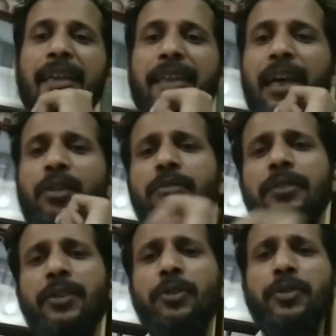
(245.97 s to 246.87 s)
Now,
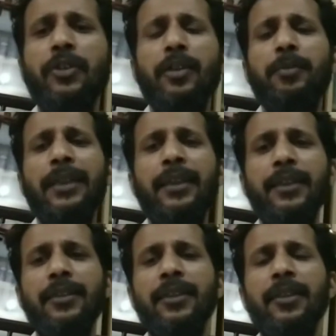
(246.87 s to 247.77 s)
it would not be an
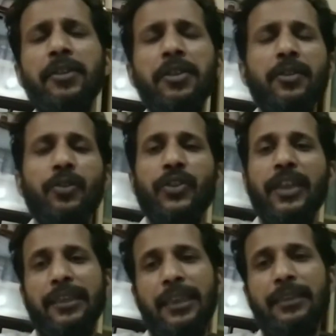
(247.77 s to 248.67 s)
exaggeration to
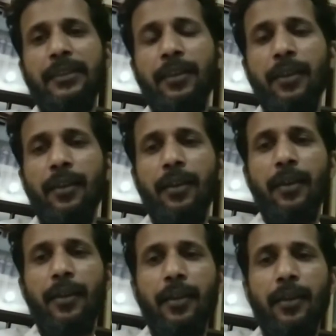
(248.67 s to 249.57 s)
say that
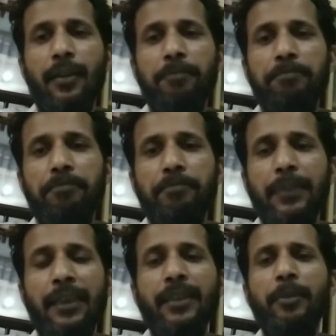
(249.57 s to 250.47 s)

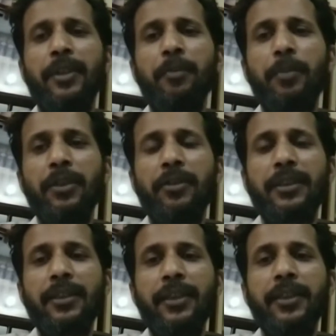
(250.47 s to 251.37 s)
Elizabethan
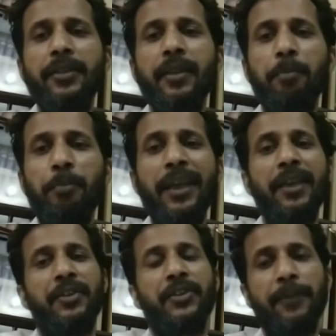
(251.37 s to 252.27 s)
period created the
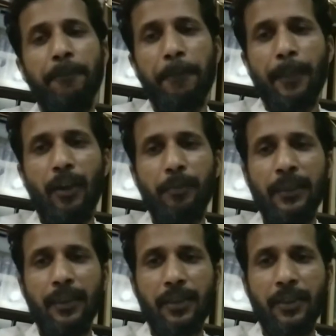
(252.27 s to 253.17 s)
base of
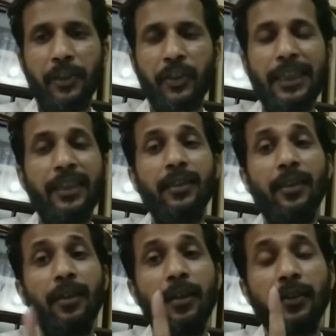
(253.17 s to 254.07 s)
English literature, and
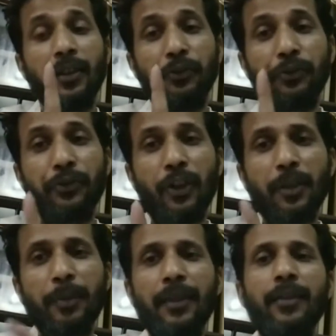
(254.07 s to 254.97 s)
the
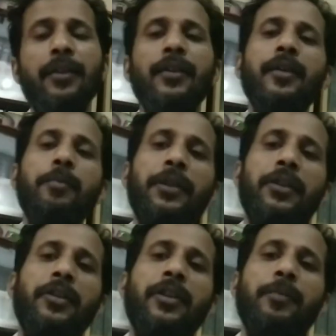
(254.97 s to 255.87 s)
formal
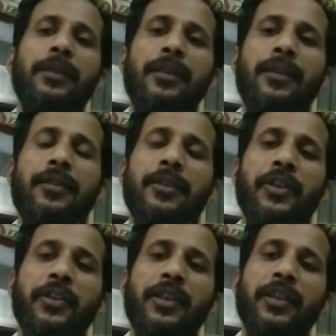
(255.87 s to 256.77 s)
period of English
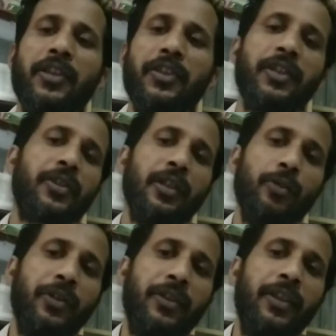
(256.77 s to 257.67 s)
literature starts
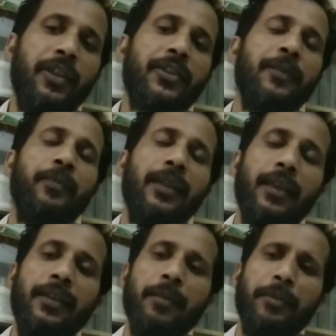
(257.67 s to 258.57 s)
with this
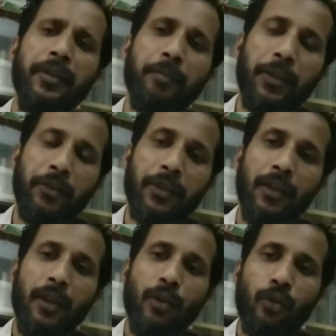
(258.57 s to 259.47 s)
Elizabethan period,
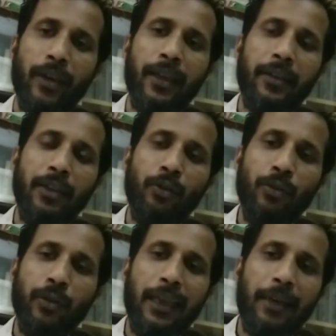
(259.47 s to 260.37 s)
where you
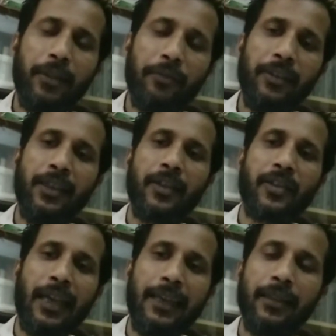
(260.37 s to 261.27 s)
will have the
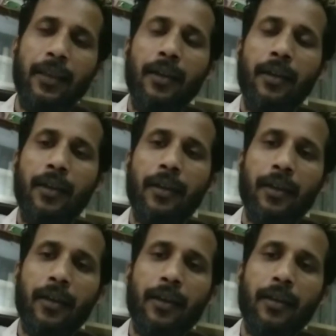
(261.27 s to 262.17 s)
figures like
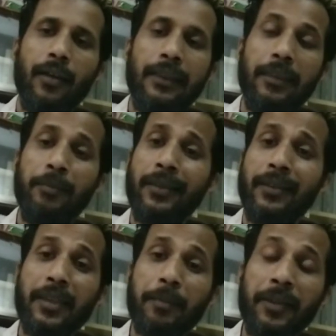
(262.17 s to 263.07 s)
Edmund
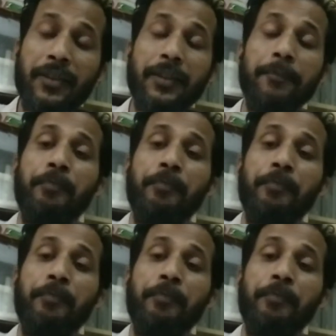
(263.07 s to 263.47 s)
Spenser,